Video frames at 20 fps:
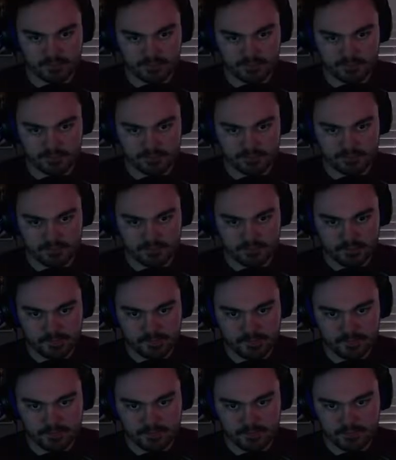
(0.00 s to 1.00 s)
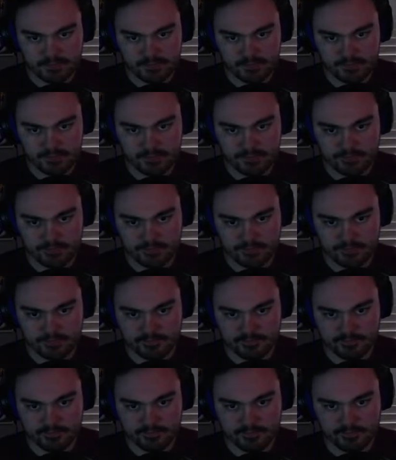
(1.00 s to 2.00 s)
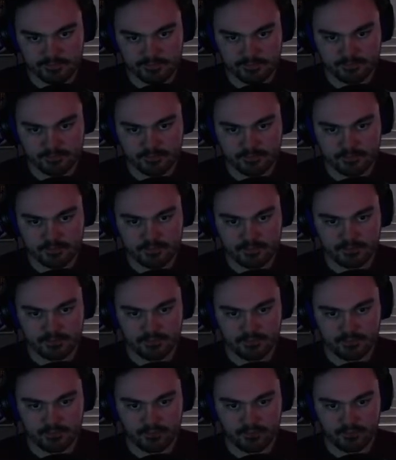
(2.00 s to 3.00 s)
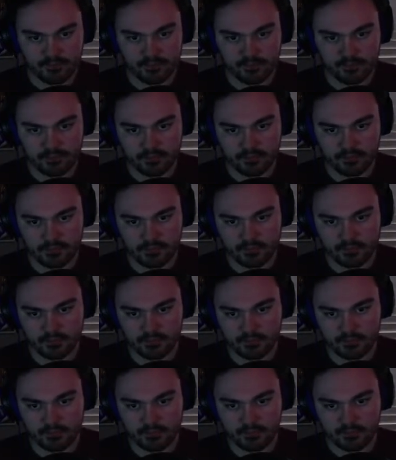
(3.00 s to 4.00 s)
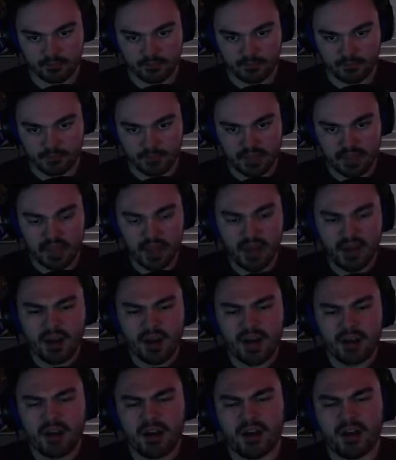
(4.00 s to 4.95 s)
[no speech]